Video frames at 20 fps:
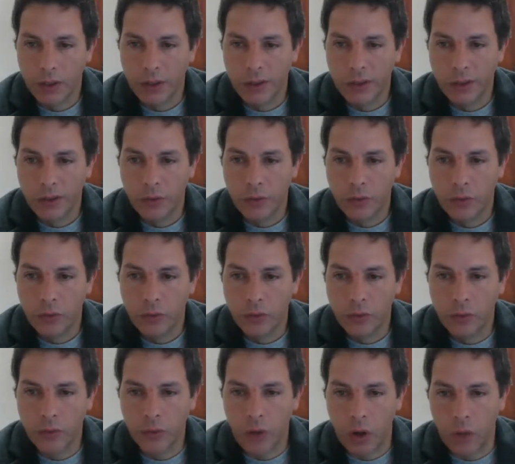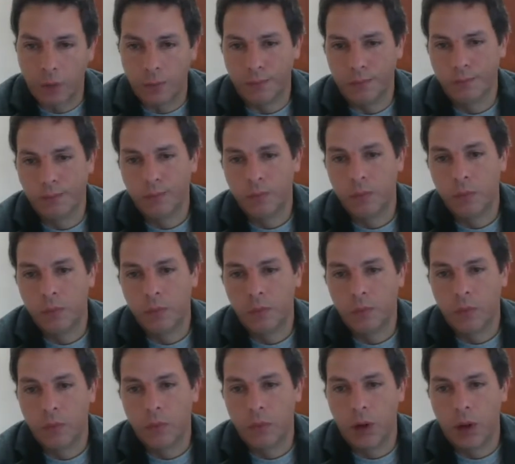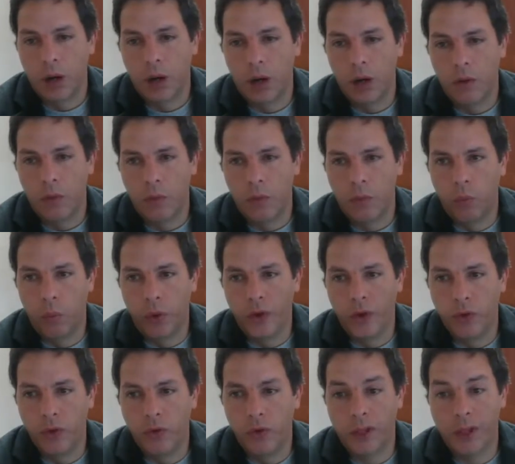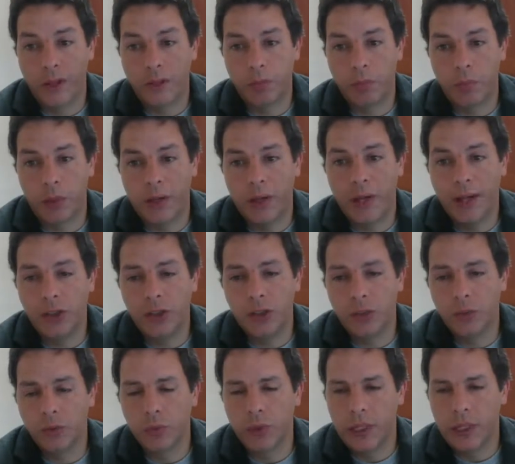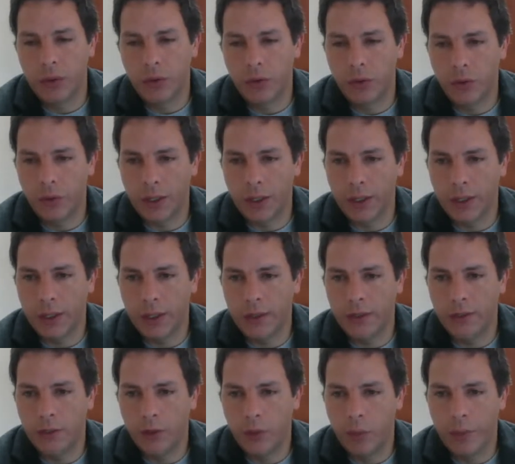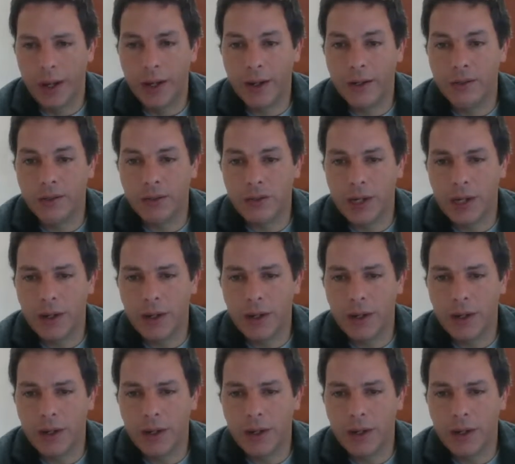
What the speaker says: So, we do the explanation without looking at the omegas now.